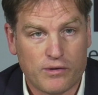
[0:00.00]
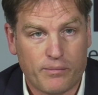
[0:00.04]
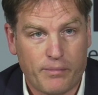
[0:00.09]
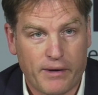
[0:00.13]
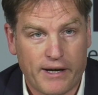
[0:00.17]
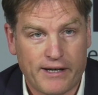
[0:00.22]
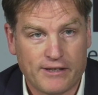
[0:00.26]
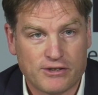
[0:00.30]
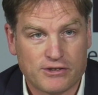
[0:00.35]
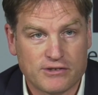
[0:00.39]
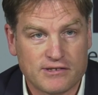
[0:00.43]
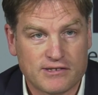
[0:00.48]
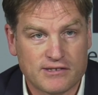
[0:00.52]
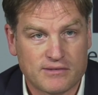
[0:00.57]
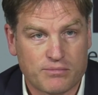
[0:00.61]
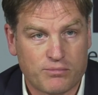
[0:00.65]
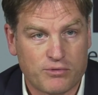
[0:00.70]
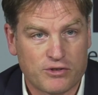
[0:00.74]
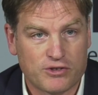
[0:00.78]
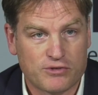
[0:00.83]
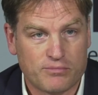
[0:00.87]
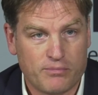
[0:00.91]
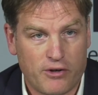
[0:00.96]
the patients,
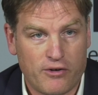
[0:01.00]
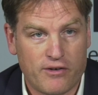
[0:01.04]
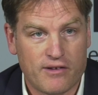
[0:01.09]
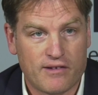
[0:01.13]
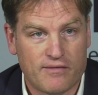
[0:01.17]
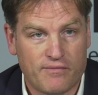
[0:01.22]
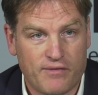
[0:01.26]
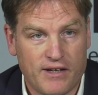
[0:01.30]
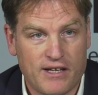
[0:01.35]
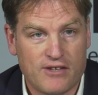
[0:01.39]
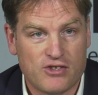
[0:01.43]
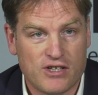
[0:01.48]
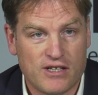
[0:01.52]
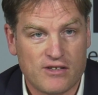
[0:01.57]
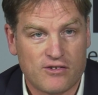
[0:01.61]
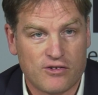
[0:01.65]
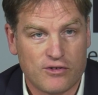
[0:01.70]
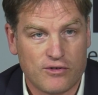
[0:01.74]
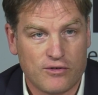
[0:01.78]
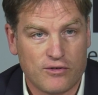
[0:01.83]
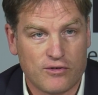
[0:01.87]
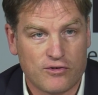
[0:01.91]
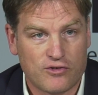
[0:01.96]
which mirrors
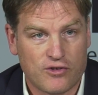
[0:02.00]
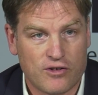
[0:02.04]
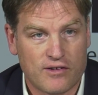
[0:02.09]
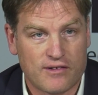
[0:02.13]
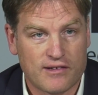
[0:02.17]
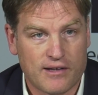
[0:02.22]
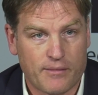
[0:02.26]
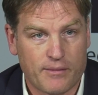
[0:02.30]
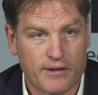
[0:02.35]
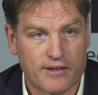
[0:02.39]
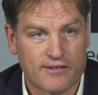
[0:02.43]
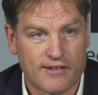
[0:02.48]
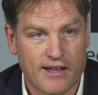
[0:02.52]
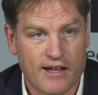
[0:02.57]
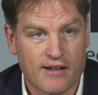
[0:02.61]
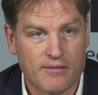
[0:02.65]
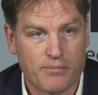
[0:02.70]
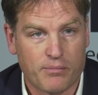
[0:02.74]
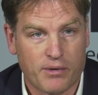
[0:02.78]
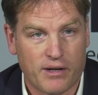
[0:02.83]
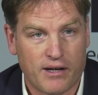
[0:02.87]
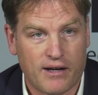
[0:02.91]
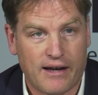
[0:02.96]
VEITH to some
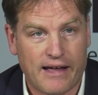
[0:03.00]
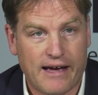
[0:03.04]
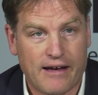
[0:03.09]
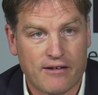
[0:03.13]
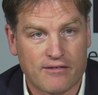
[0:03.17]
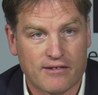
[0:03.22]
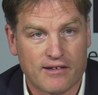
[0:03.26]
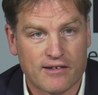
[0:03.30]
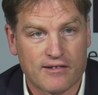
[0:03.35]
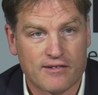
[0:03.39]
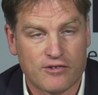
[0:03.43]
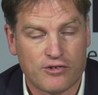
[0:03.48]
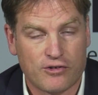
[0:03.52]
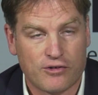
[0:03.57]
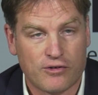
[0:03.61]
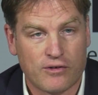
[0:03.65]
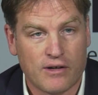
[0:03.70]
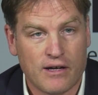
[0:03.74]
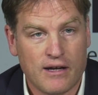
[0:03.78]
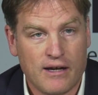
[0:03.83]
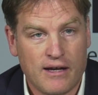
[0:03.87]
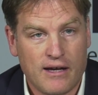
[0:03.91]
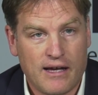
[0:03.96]
extent, but allows us
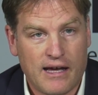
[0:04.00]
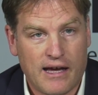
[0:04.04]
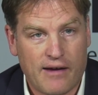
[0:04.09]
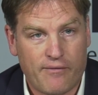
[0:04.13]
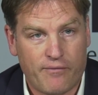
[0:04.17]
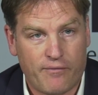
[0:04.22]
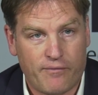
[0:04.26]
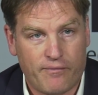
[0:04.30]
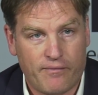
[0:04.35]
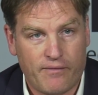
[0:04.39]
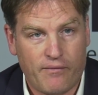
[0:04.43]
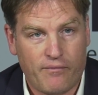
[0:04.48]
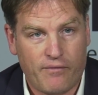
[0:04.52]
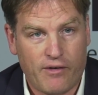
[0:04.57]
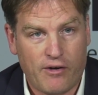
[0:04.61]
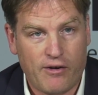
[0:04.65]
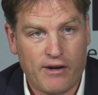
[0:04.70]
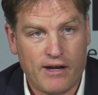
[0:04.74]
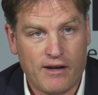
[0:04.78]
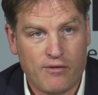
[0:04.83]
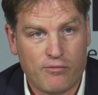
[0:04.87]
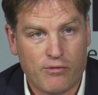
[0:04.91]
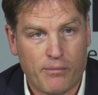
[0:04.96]
to have a
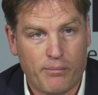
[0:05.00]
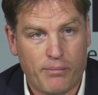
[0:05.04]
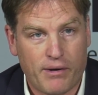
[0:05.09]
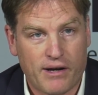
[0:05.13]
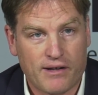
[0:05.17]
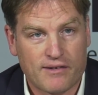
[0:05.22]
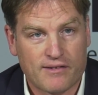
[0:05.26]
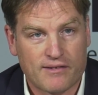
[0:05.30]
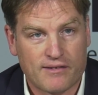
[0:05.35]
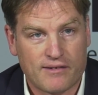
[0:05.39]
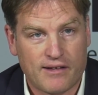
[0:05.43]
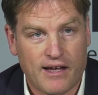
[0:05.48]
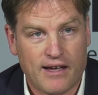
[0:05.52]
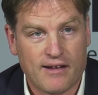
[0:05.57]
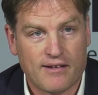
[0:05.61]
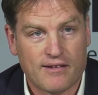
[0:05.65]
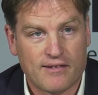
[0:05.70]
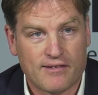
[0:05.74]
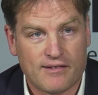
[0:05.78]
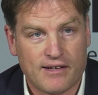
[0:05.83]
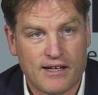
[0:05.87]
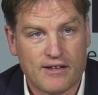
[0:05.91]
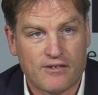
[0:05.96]
very robust
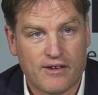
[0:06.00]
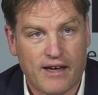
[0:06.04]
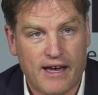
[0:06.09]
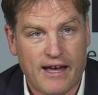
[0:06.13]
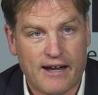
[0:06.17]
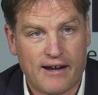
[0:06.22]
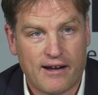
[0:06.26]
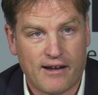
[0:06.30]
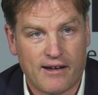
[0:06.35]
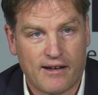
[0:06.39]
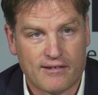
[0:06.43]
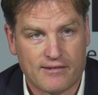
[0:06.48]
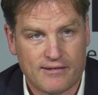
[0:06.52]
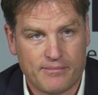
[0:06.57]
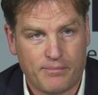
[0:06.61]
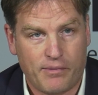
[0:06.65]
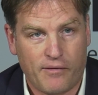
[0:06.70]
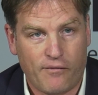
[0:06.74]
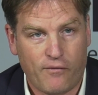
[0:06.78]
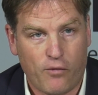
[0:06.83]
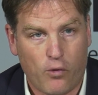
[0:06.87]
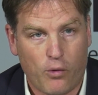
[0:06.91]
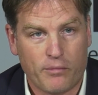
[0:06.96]
data set to analyze the
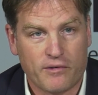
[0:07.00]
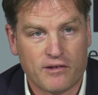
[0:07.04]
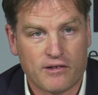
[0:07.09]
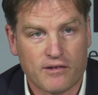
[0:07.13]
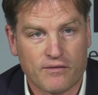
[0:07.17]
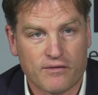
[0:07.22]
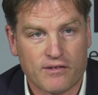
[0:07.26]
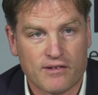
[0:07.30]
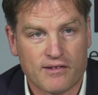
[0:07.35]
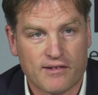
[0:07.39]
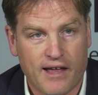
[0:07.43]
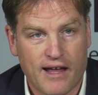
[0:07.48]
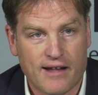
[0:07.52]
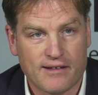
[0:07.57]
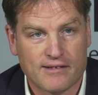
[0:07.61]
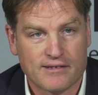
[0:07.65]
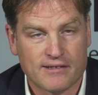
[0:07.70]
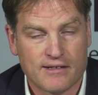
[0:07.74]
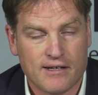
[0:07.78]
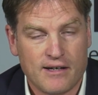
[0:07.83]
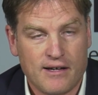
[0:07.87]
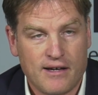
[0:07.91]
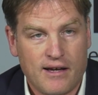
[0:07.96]
performance of the
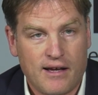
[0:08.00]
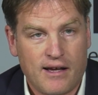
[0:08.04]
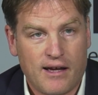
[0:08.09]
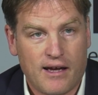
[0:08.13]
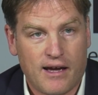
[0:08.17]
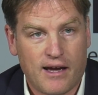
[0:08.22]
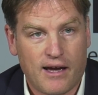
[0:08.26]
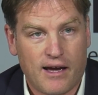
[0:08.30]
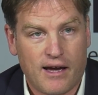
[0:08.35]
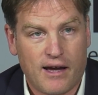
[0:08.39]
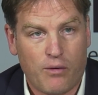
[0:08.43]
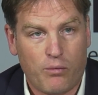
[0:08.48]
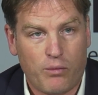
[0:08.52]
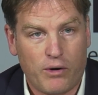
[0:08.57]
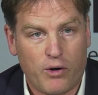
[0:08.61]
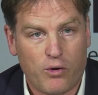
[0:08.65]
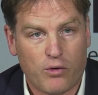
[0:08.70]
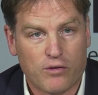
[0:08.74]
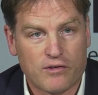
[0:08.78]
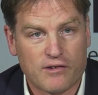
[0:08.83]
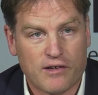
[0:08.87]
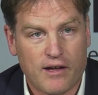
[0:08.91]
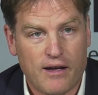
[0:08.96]
stent. We
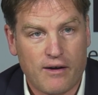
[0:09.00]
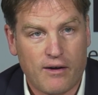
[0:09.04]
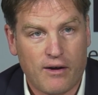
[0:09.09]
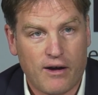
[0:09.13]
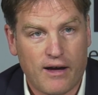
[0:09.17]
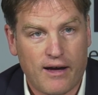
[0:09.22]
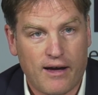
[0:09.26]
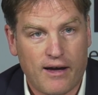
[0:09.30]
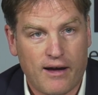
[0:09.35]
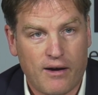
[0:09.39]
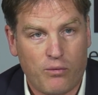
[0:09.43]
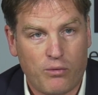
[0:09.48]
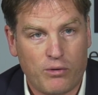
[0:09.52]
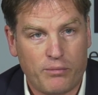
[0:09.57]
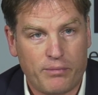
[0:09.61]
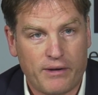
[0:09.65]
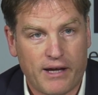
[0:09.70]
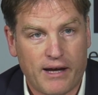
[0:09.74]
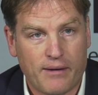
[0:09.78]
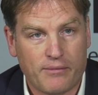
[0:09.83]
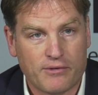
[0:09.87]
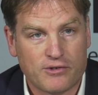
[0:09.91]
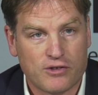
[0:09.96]
also will
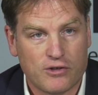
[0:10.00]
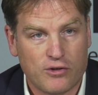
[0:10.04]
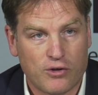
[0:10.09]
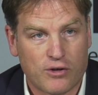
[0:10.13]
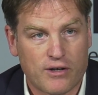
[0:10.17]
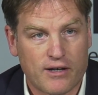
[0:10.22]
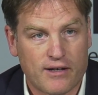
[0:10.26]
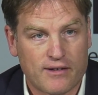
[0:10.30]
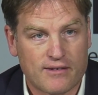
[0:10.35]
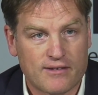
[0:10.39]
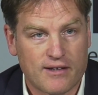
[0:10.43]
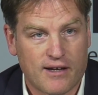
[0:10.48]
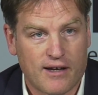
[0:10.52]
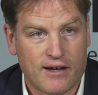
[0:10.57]
be able to look at